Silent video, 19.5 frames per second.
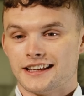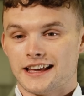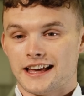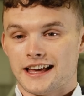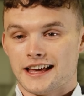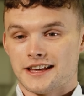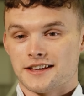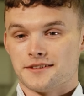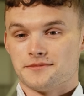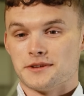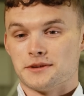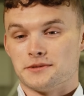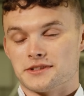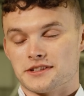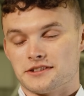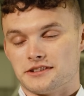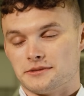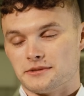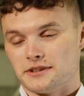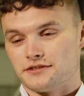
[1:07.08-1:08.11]
um, it was
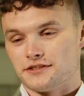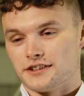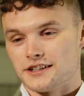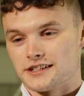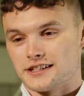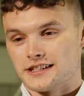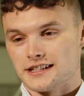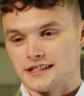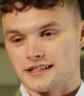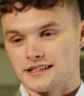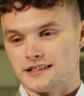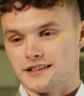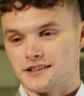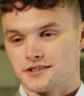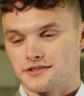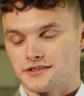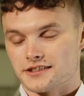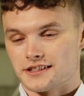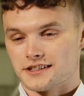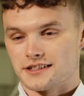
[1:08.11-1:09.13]
only my first season in
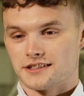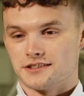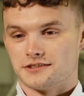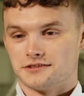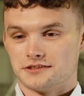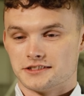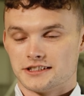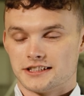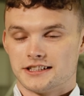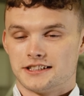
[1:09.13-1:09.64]
Oxford, so